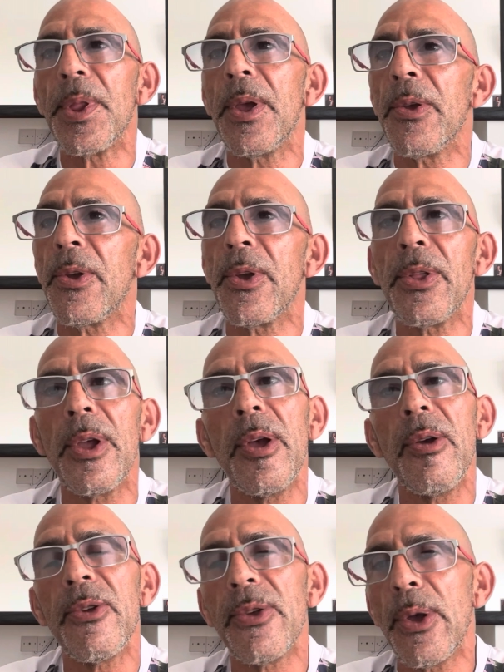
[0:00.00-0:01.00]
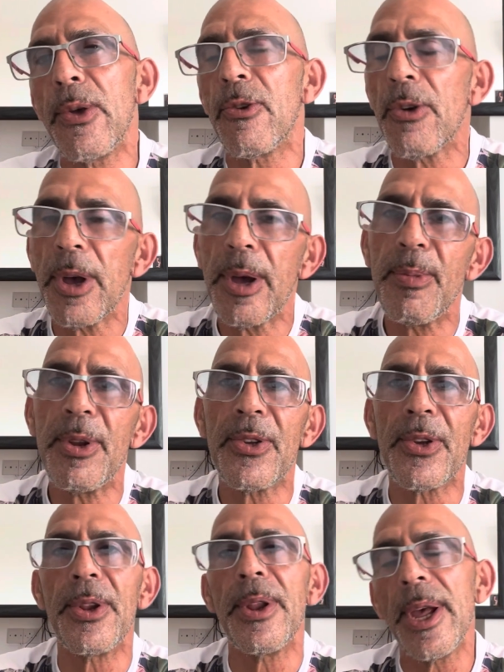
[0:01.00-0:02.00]
They said, no, it's no crime,
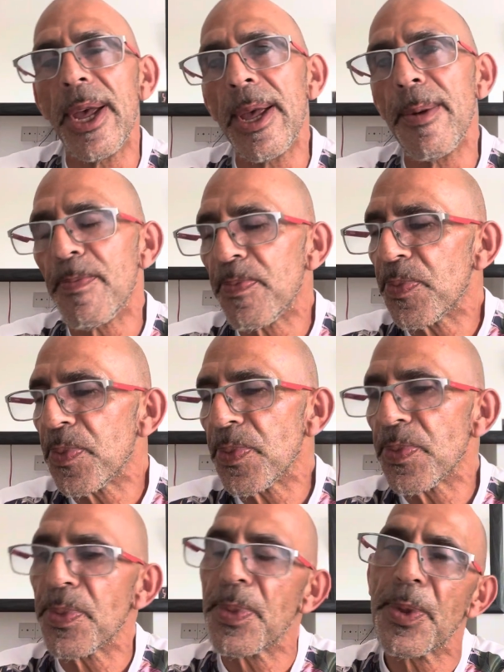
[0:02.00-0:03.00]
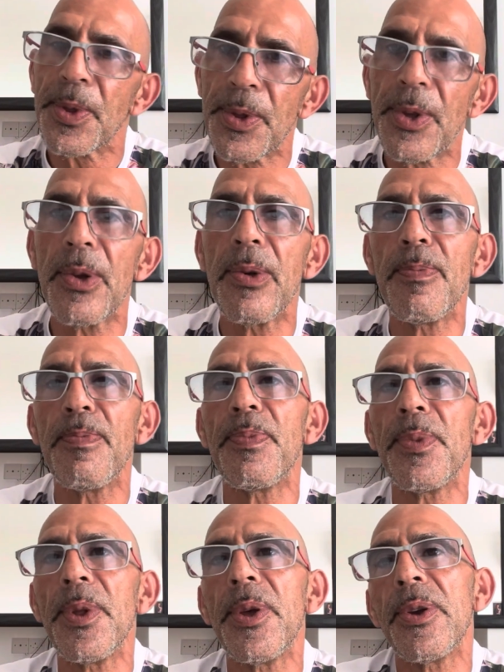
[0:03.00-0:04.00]
this and that. So,
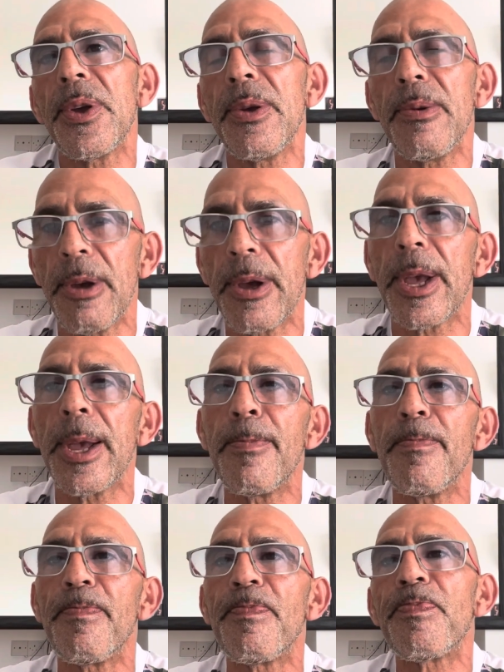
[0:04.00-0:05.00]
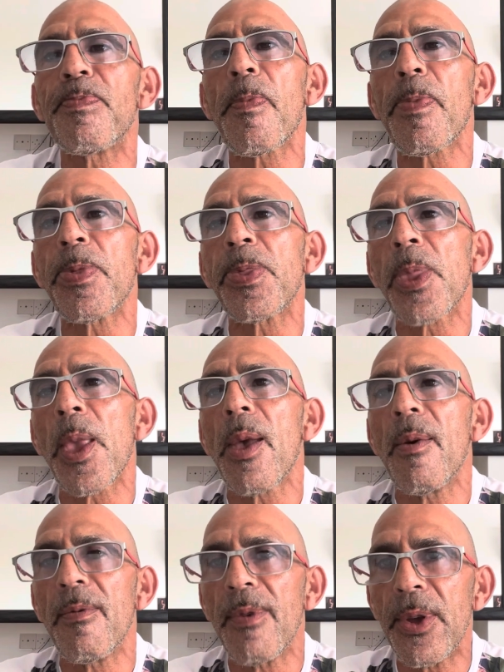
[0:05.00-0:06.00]
okay.
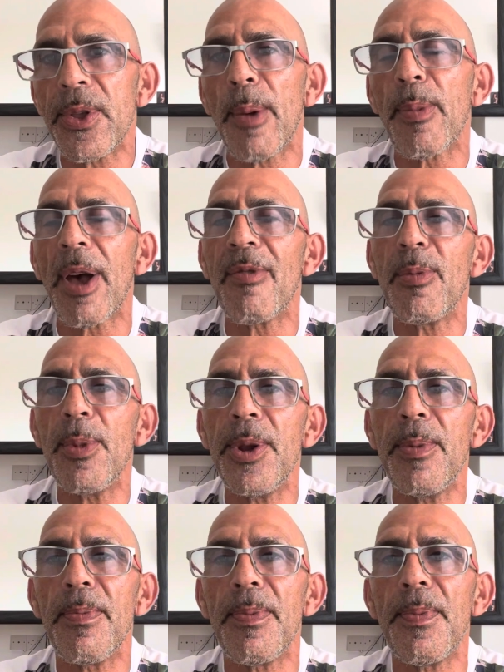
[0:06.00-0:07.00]
Phoned up government,